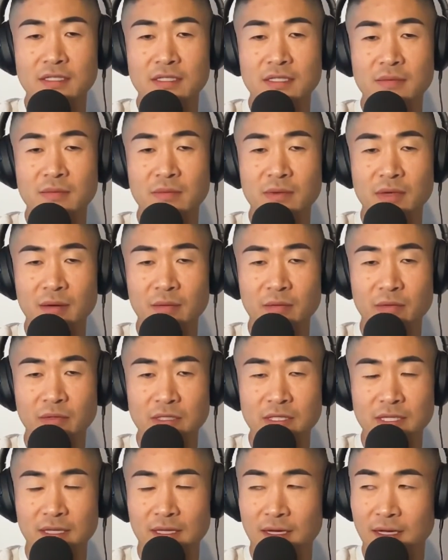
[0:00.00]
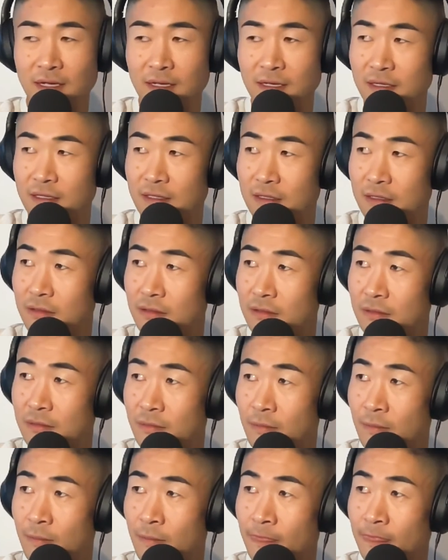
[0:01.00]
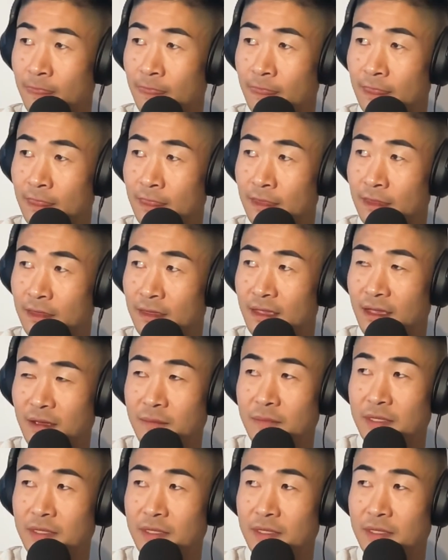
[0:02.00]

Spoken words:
to be able to like, yeah,